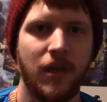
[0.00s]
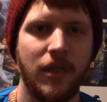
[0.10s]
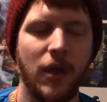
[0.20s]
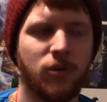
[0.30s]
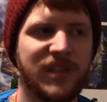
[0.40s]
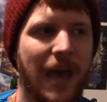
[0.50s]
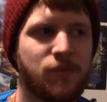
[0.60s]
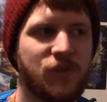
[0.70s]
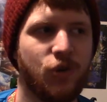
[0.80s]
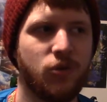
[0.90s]
There was
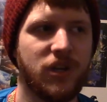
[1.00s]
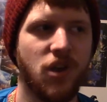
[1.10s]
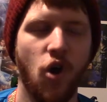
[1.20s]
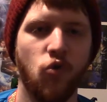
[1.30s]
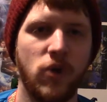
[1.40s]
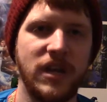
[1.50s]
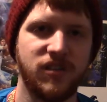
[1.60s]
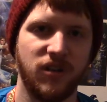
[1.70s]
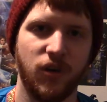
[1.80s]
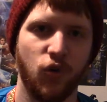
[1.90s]
absolutely no
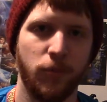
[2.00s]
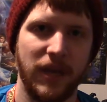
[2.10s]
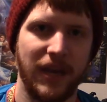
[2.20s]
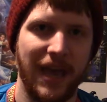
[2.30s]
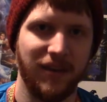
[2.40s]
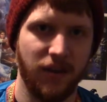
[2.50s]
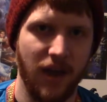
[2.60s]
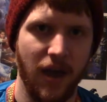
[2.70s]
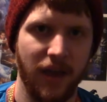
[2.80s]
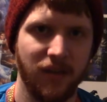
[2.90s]
reason Uncle Ben had to
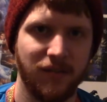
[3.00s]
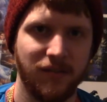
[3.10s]
die.